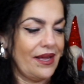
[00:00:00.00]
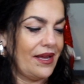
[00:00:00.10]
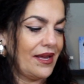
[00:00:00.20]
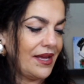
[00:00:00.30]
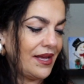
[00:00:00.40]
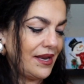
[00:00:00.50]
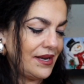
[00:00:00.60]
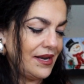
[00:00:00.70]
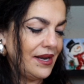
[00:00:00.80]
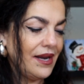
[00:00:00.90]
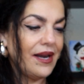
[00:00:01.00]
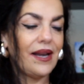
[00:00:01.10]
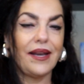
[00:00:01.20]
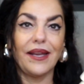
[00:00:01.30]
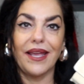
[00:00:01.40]
and
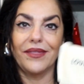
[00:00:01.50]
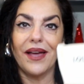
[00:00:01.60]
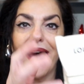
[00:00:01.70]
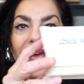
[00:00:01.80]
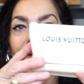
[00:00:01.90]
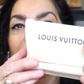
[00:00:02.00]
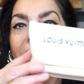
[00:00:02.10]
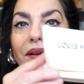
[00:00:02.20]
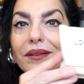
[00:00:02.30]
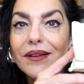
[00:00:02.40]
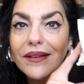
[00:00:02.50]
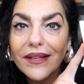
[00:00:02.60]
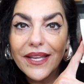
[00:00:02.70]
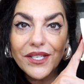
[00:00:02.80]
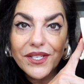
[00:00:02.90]
get the item out.
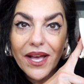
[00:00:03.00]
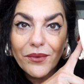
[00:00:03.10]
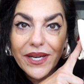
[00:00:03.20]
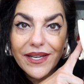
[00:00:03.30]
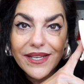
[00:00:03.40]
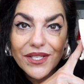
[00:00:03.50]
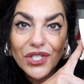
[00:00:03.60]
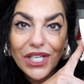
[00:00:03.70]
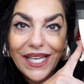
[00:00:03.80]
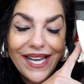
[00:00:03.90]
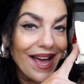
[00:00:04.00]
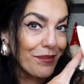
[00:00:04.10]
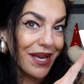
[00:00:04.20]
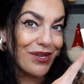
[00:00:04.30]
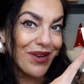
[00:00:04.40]
Can you tell what it is, Gene?
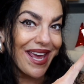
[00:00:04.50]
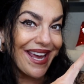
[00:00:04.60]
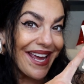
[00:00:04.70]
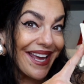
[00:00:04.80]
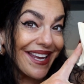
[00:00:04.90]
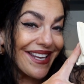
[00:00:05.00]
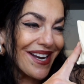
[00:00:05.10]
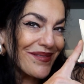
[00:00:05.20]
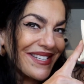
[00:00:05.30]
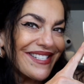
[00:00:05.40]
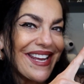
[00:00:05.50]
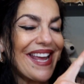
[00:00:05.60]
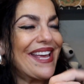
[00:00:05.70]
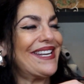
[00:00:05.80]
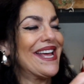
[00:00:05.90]
I bet you can. I bet you
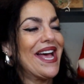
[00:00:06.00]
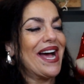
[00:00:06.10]
can.